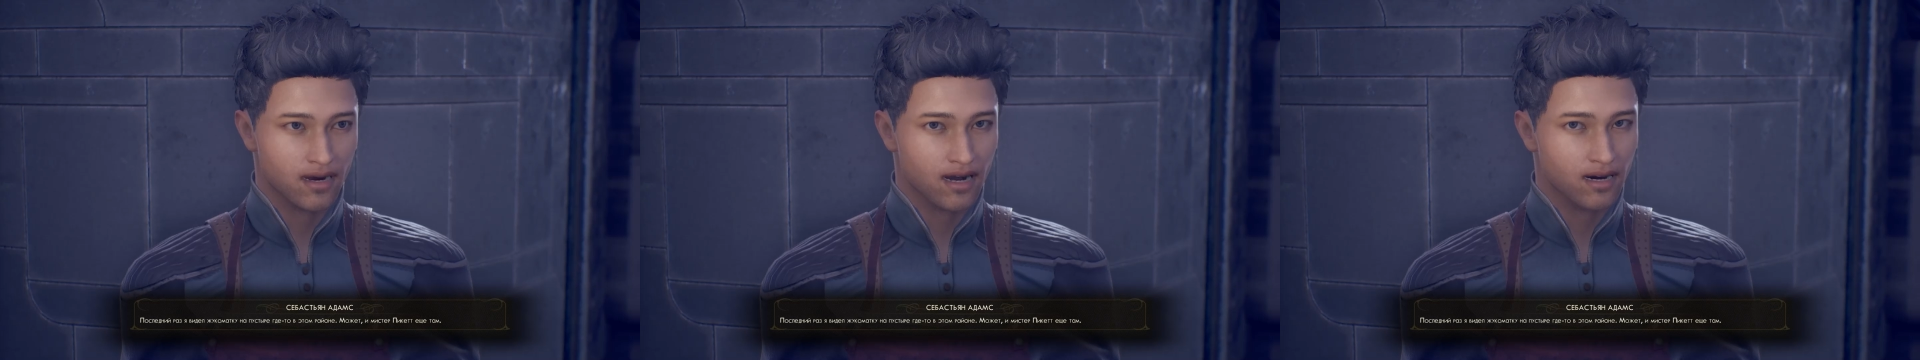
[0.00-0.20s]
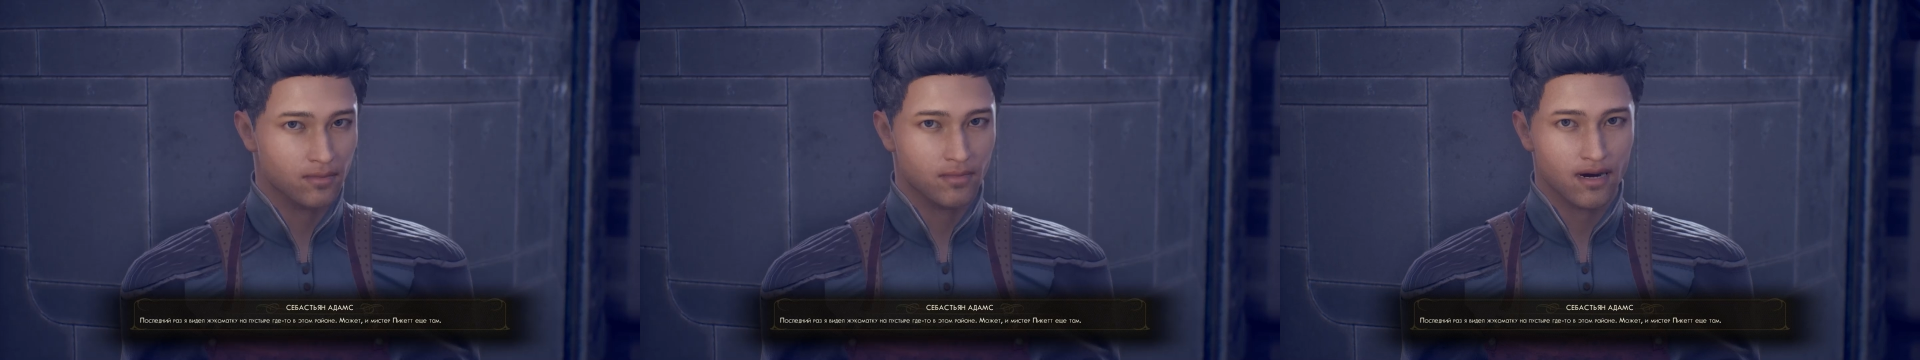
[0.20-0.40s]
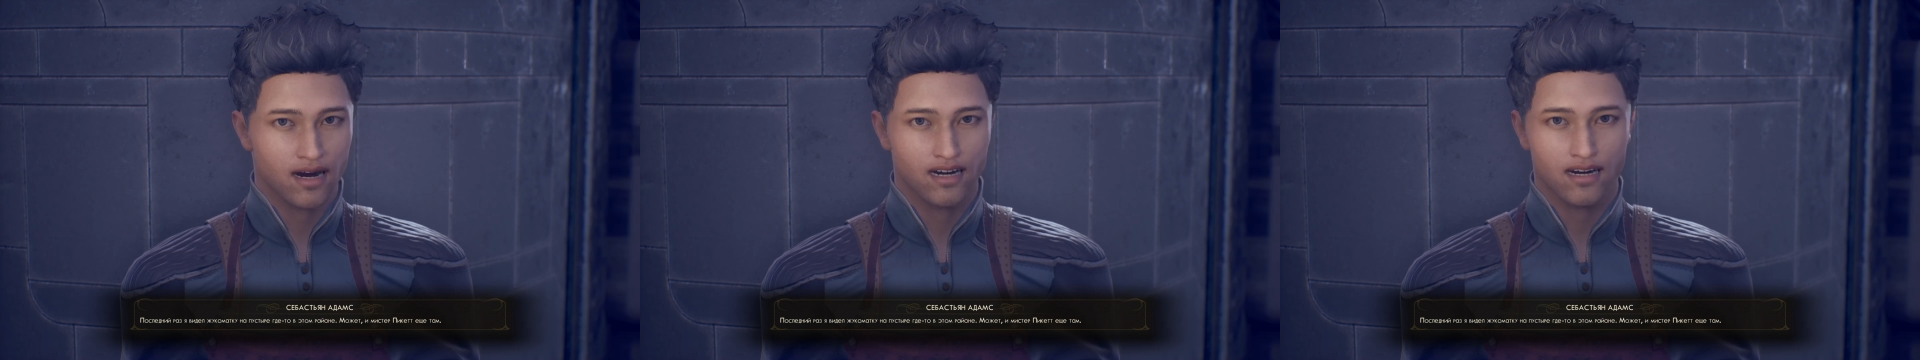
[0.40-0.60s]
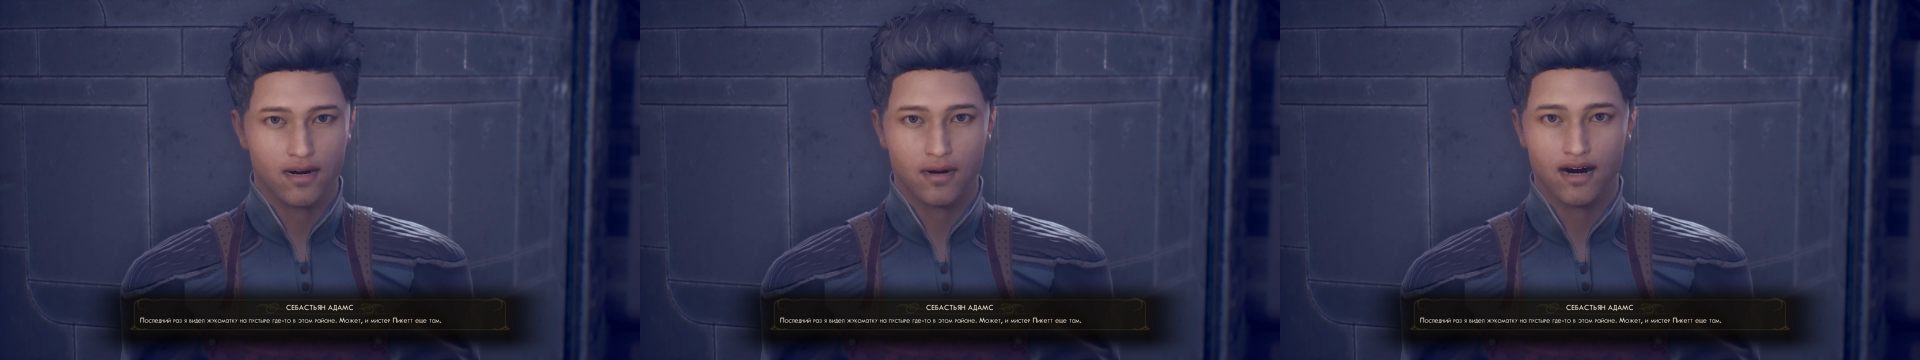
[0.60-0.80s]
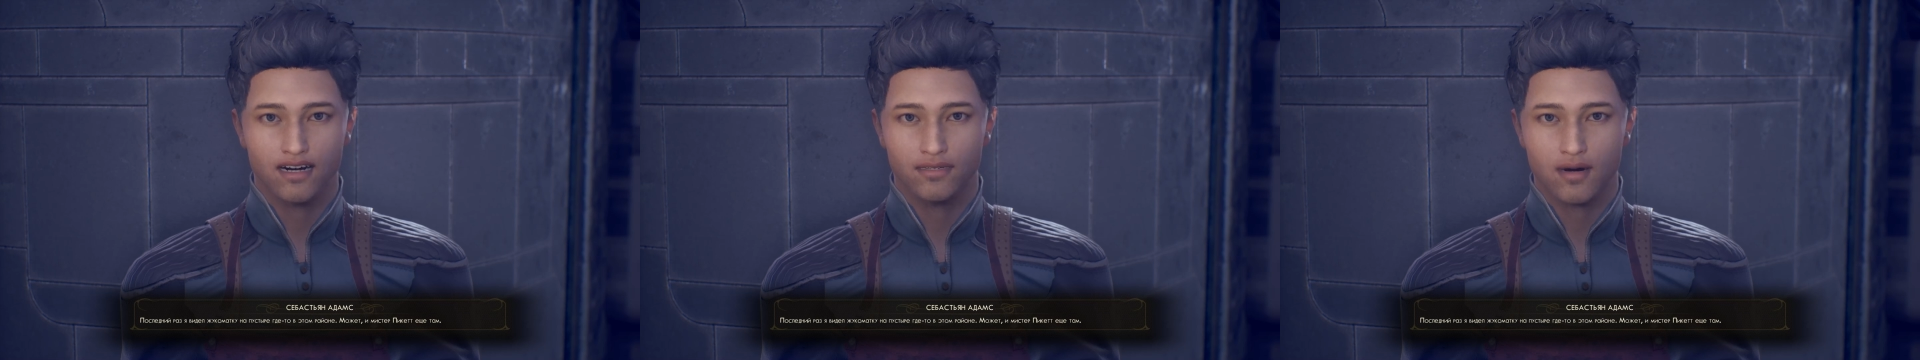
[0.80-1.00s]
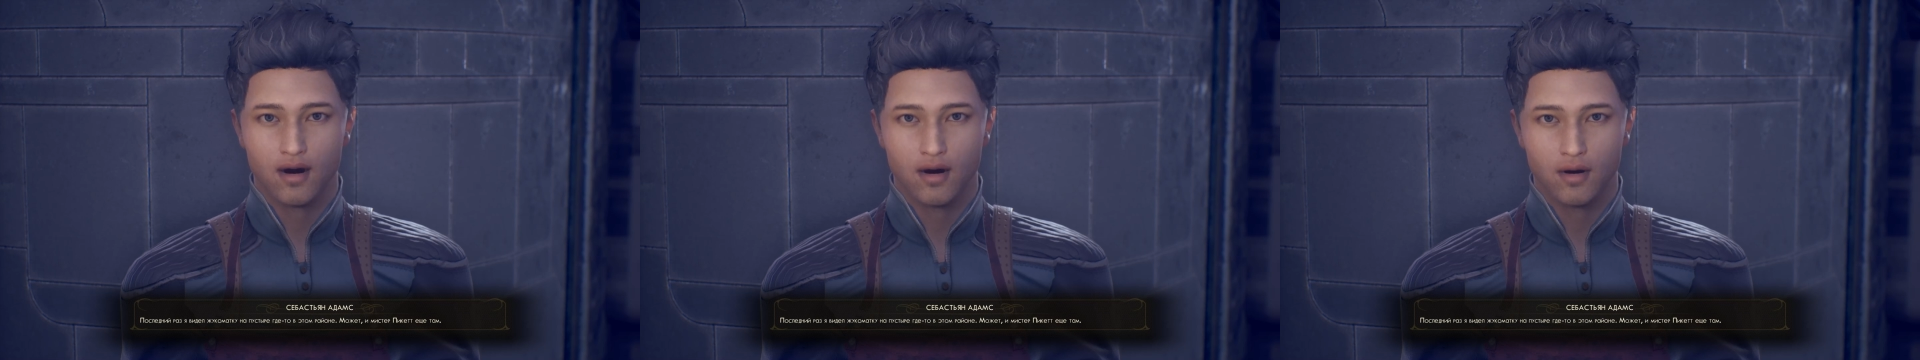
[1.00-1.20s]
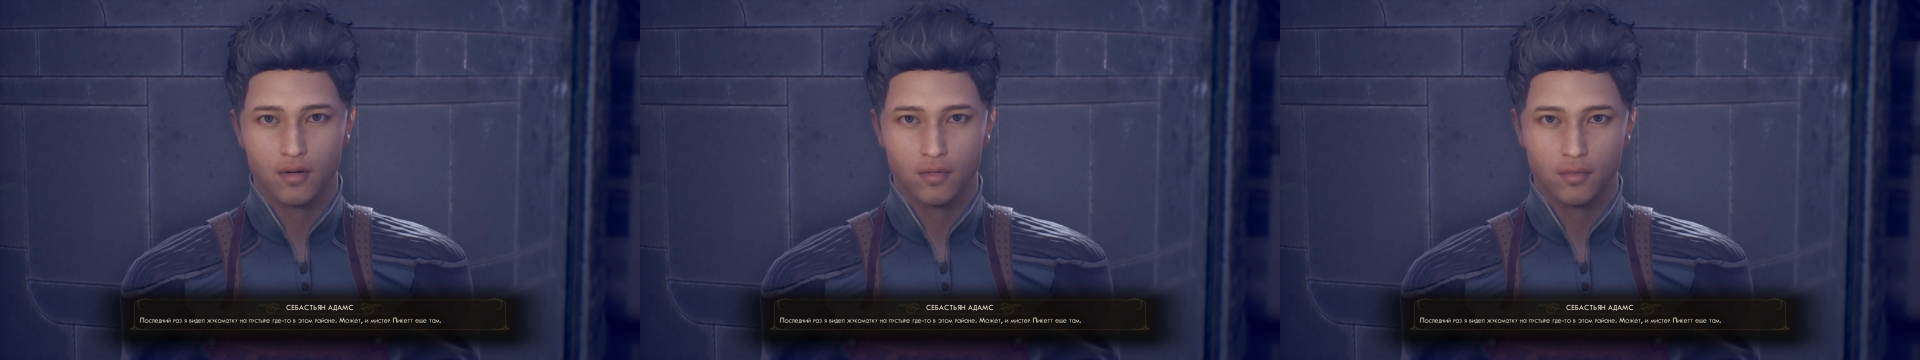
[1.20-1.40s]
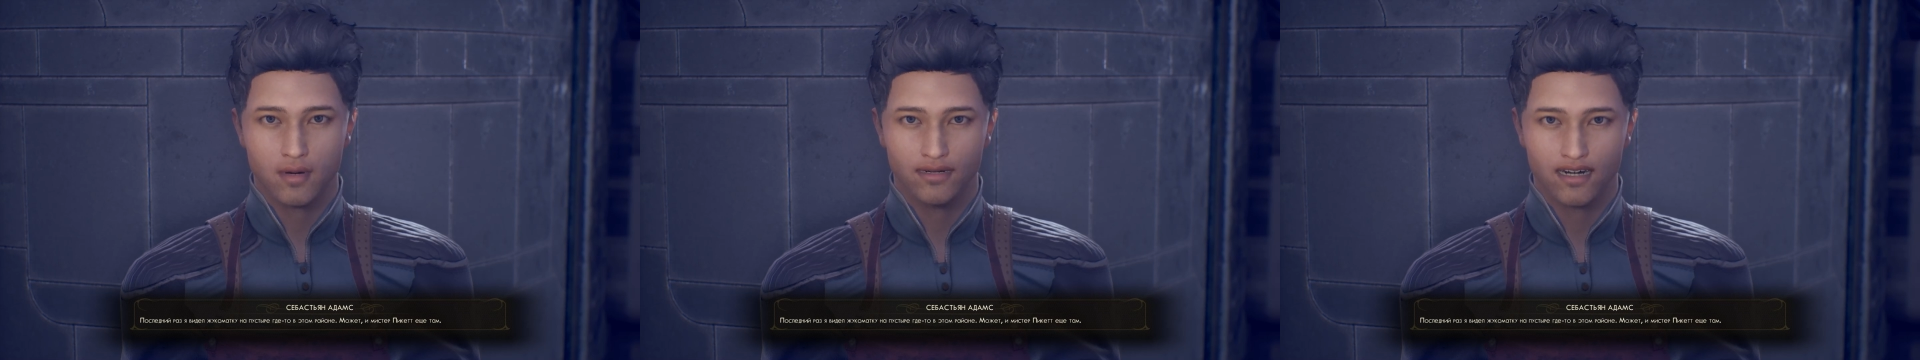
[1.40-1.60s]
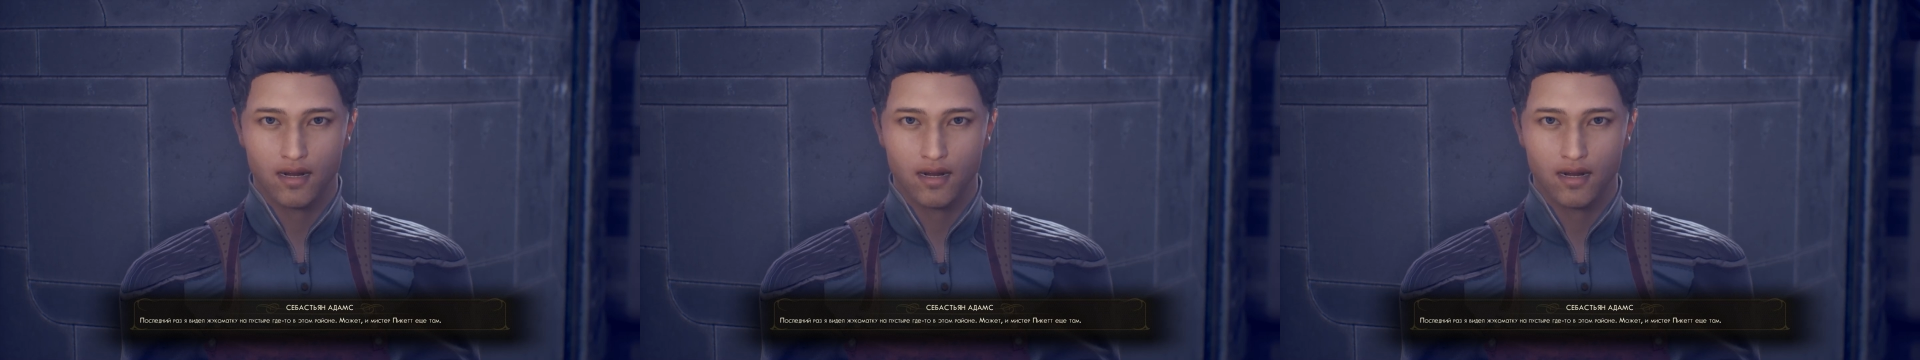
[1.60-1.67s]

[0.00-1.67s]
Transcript: Last Mantiqueen I saw was